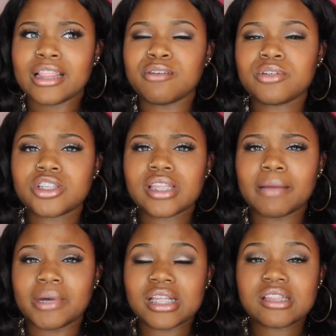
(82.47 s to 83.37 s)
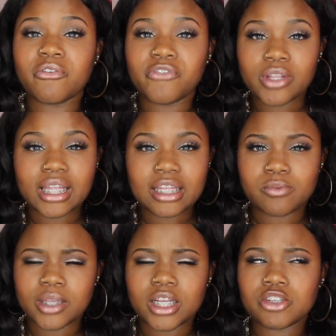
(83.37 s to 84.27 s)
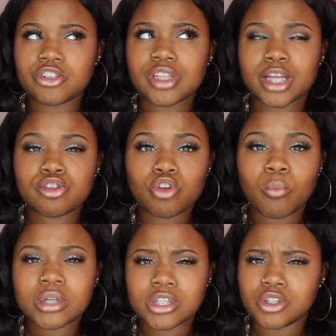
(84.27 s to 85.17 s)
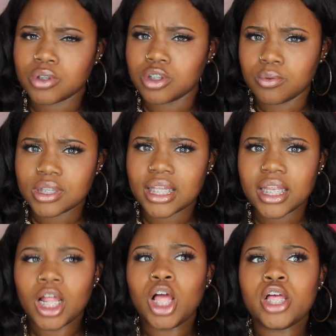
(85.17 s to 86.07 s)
it was just like, because it's a full lace wig, there's just like so much that you can do with it.